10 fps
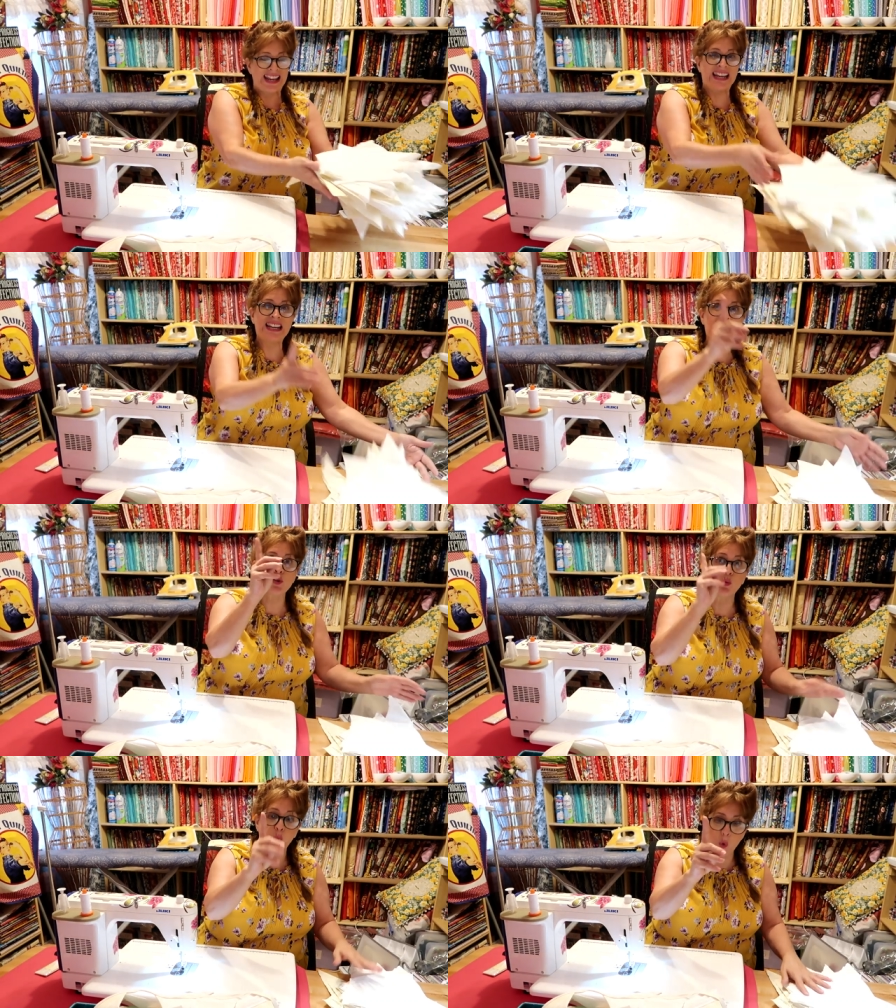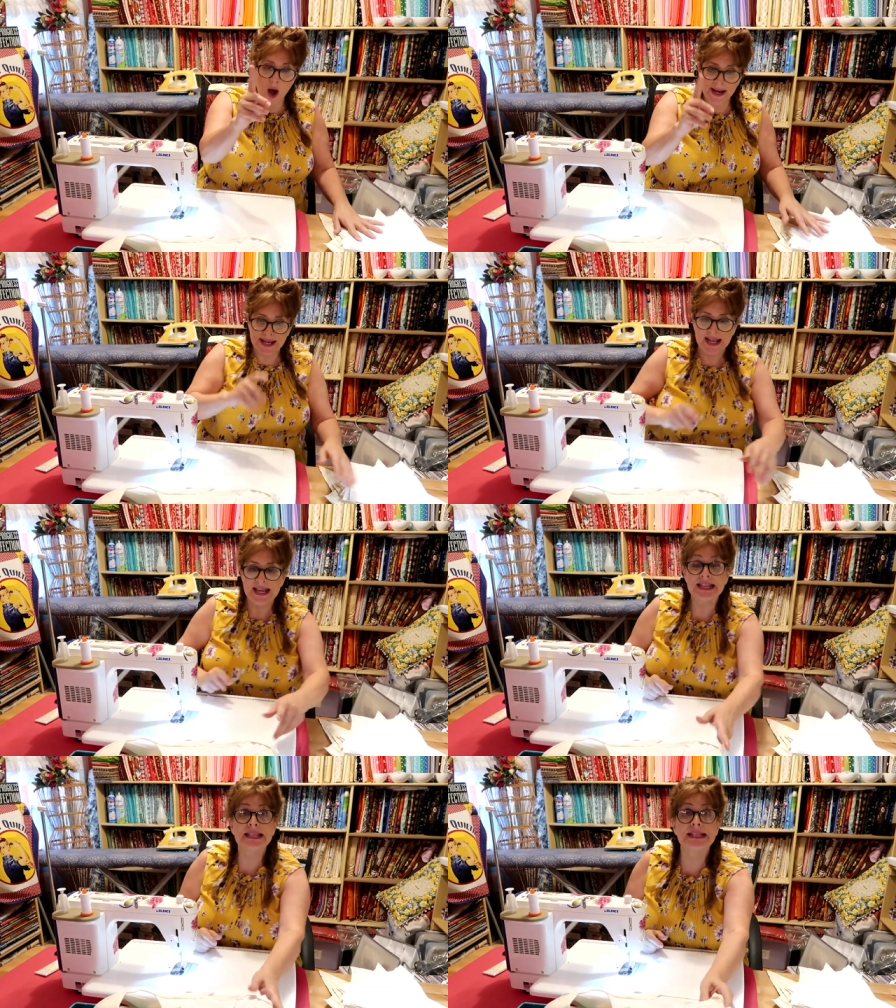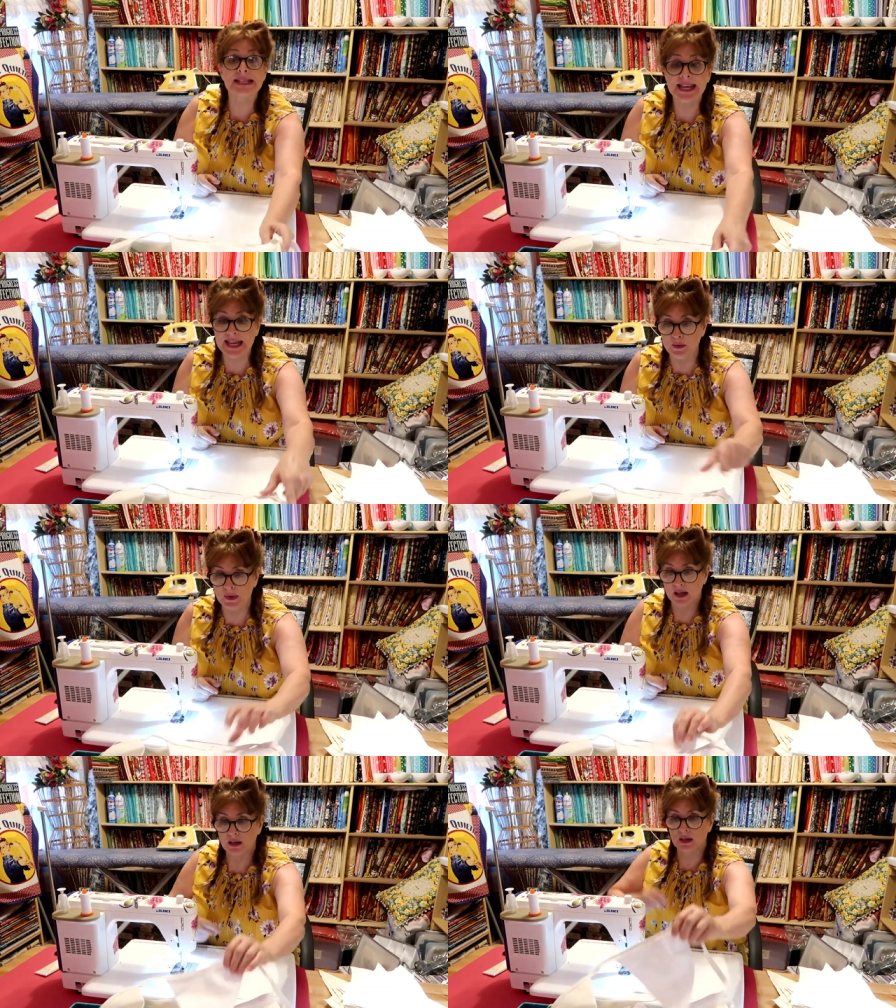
It is one seam,